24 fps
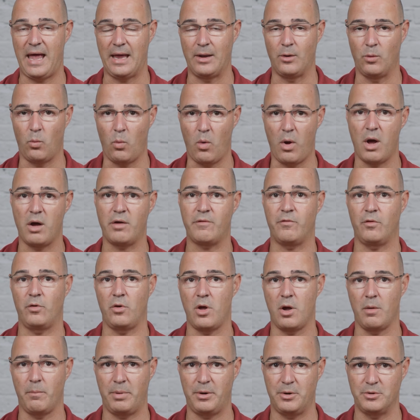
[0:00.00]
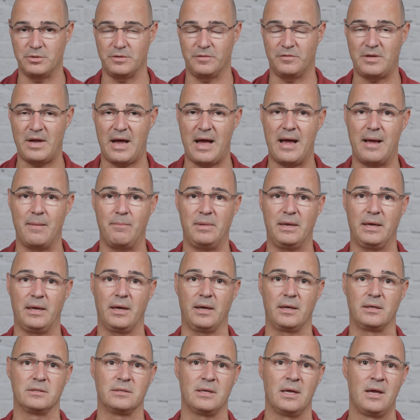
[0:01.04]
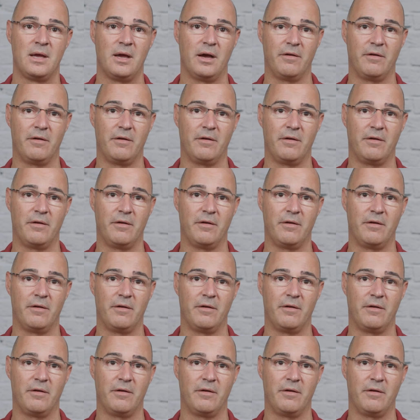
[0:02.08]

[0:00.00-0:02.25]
and walk for long periods of time because